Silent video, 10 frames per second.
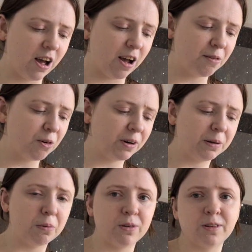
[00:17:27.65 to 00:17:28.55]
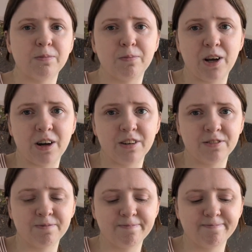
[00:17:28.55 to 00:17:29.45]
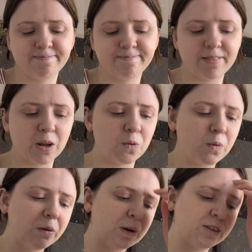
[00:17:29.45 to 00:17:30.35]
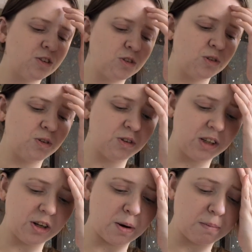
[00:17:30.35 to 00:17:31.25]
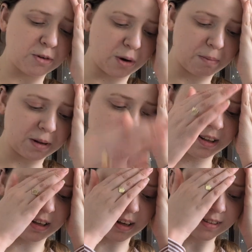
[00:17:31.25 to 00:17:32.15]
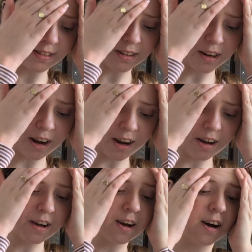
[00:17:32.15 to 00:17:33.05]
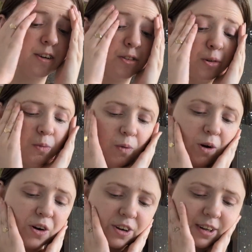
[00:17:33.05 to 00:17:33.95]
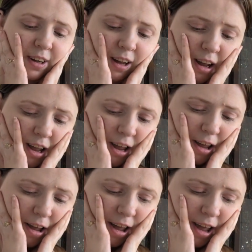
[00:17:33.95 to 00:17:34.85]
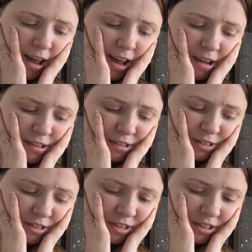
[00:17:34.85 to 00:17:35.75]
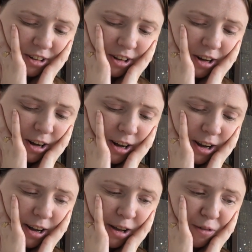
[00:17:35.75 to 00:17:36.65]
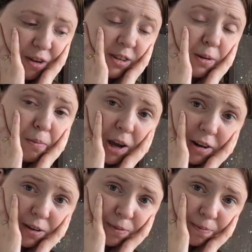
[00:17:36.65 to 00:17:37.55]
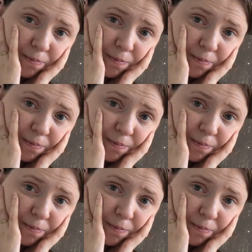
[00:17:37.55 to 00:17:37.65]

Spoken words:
I've already bought some yarn. We went to the op shop yesterday after work and I found some yarn.